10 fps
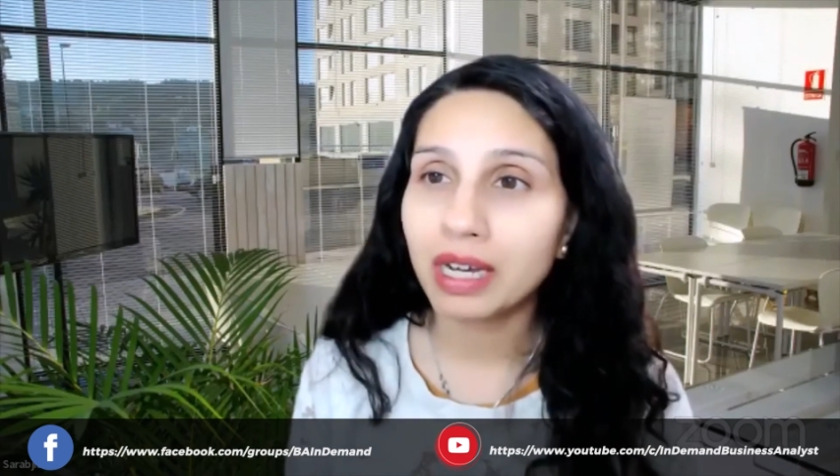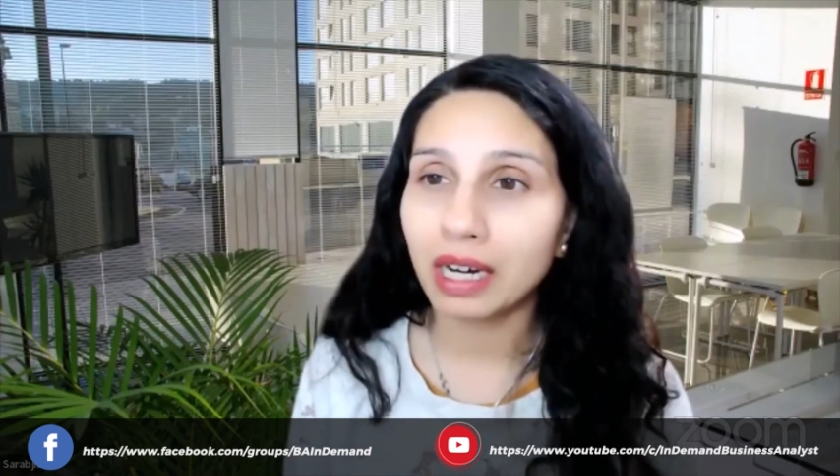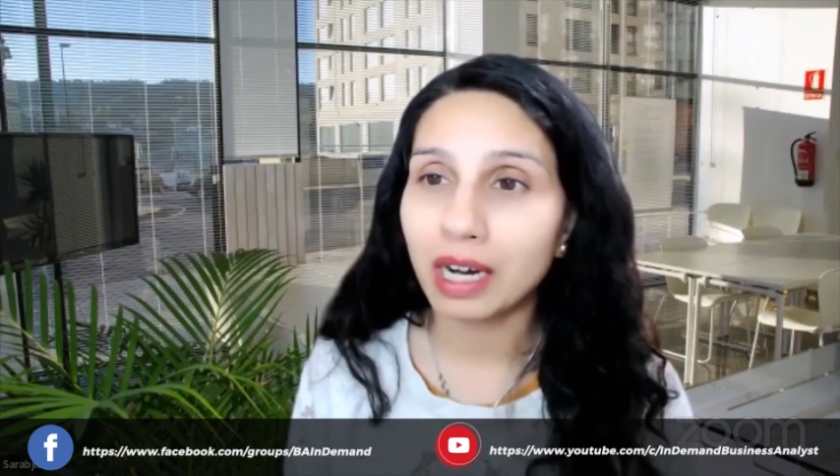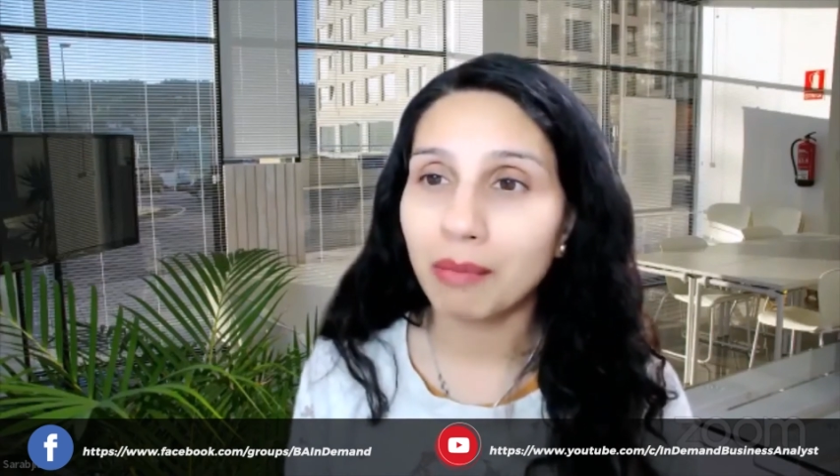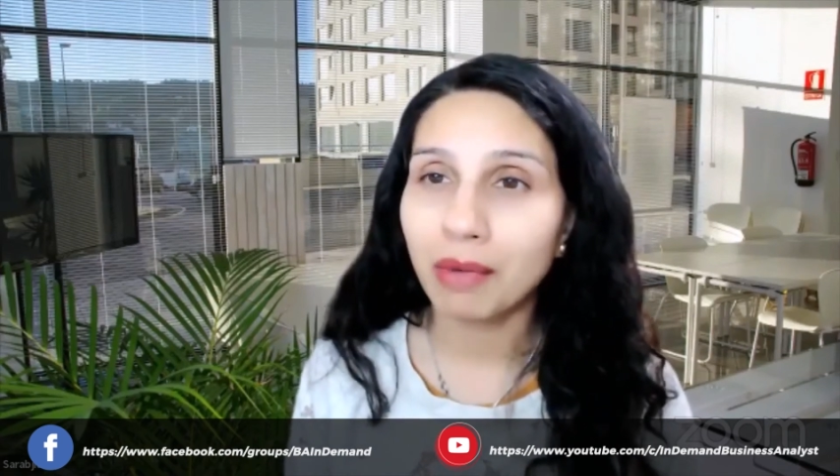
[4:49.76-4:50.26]

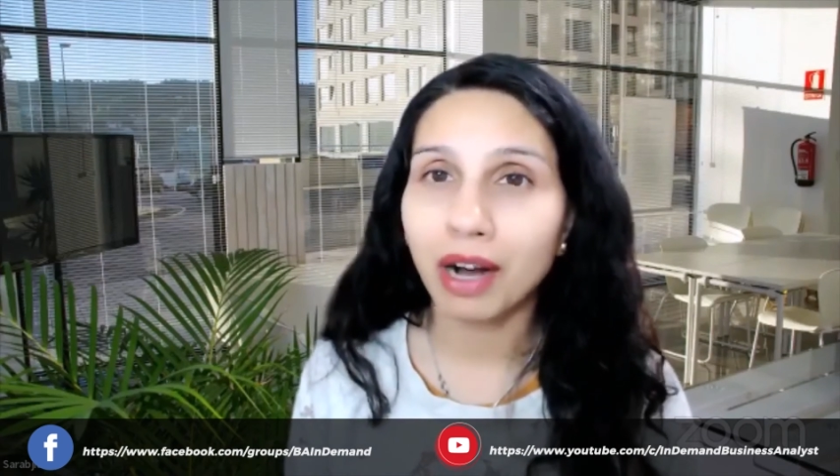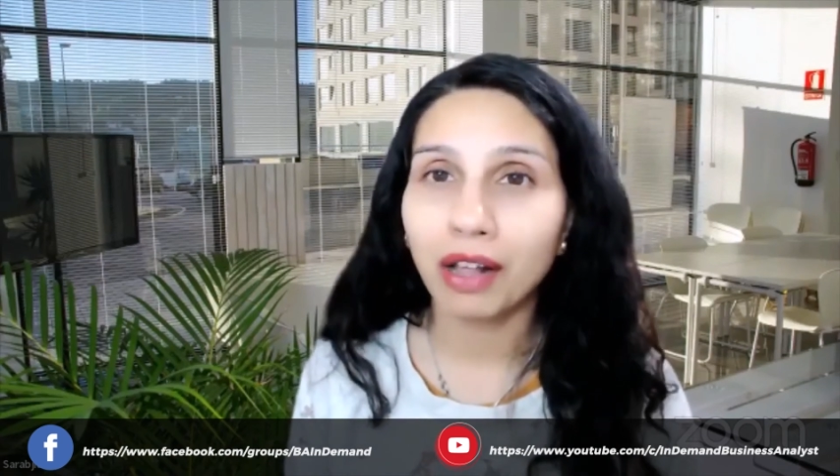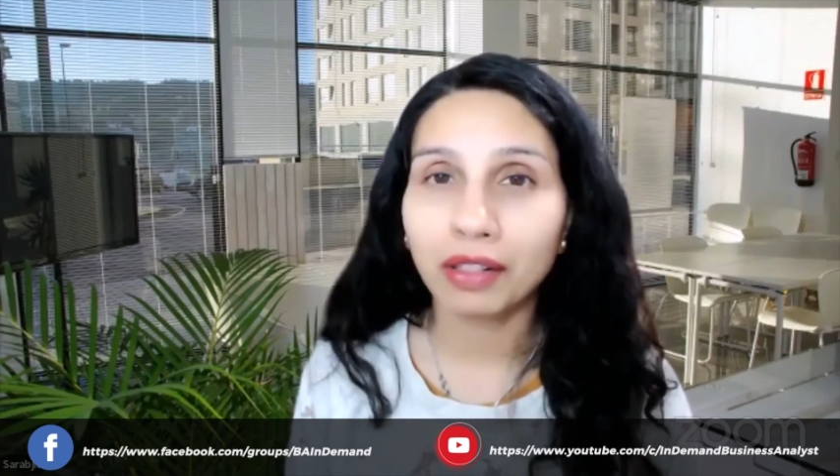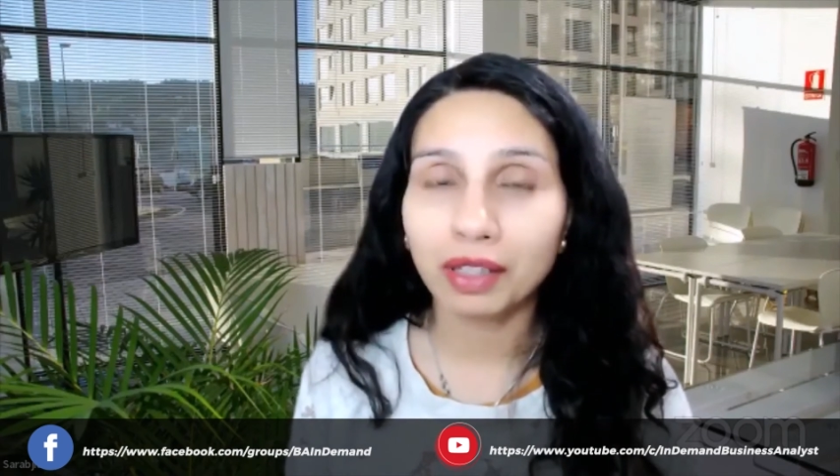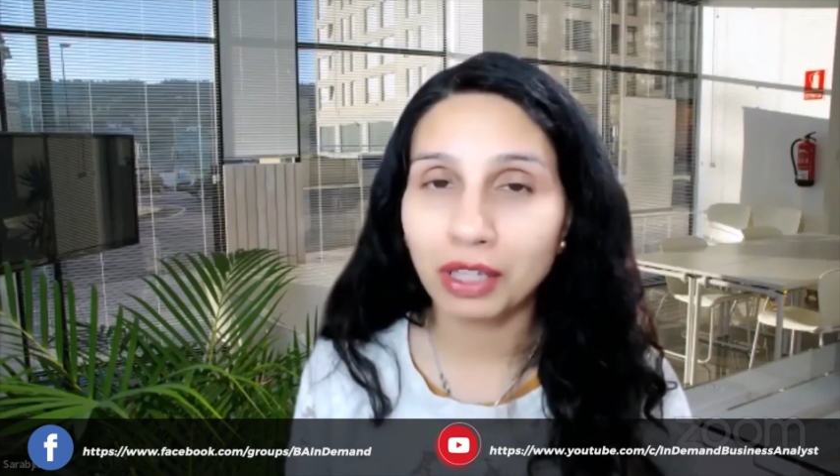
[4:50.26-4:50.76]

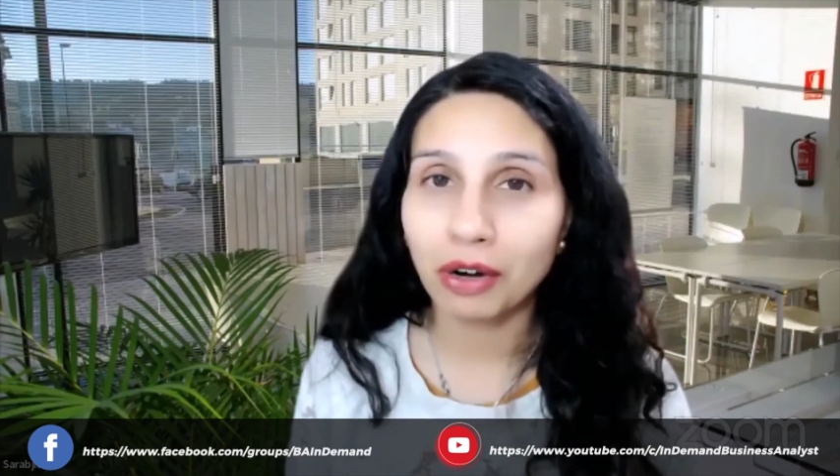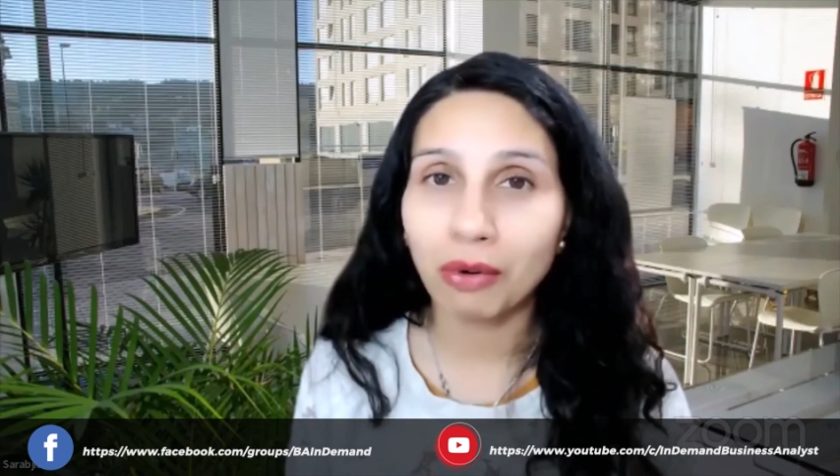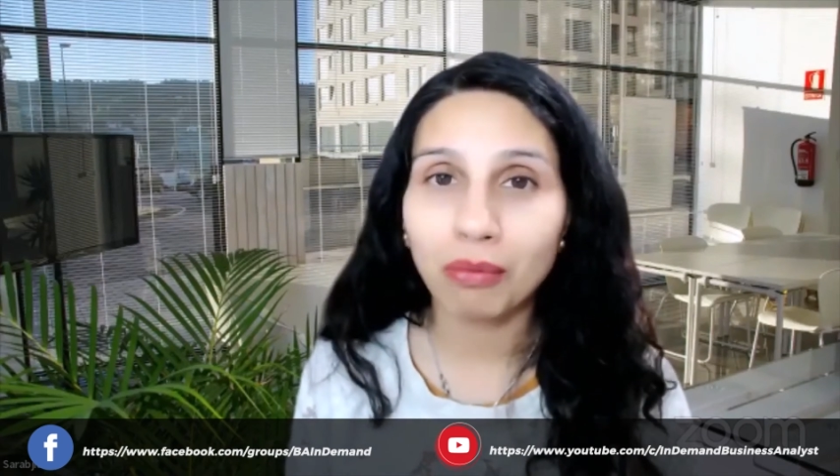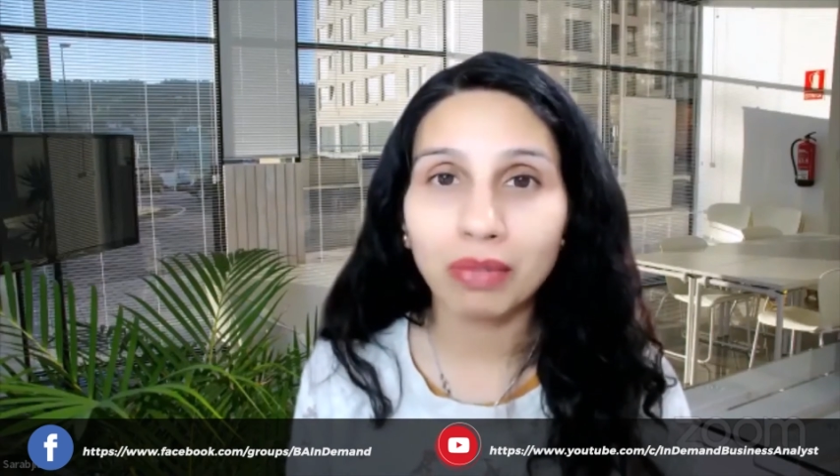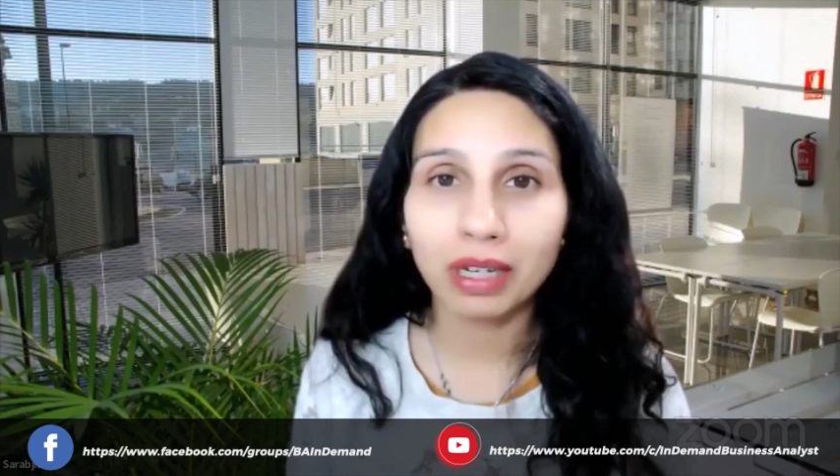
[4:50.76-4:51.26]

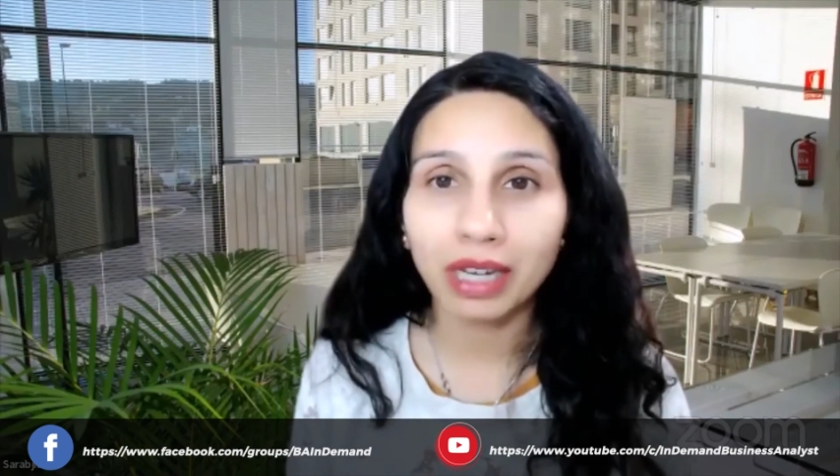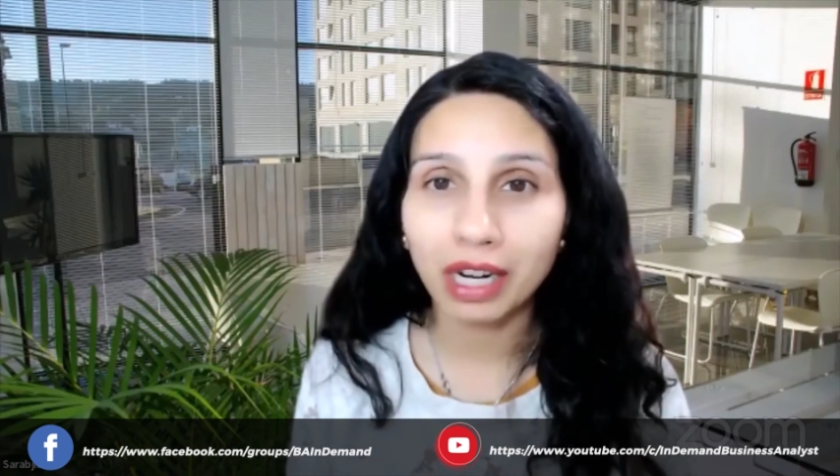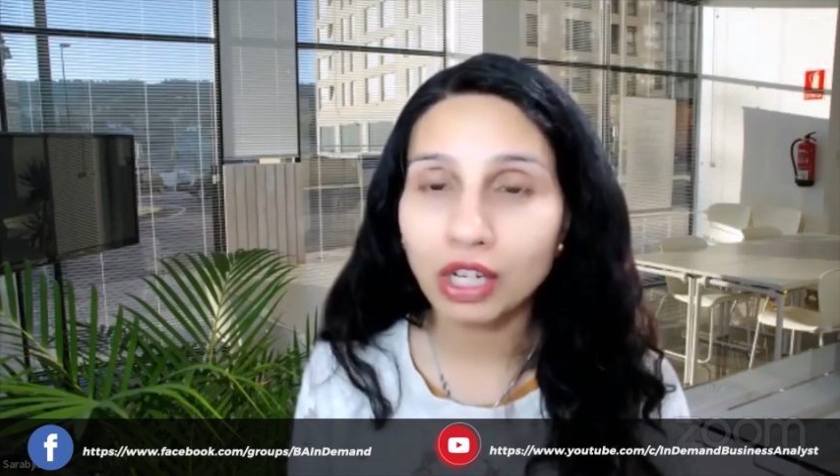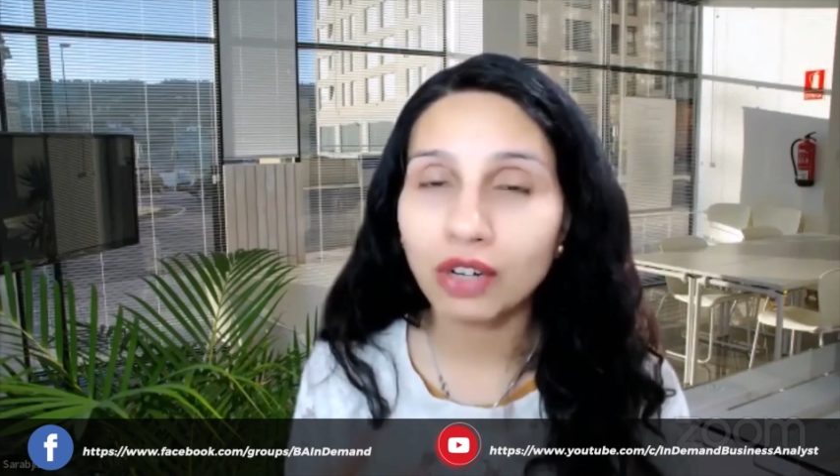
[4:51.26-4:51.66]
getting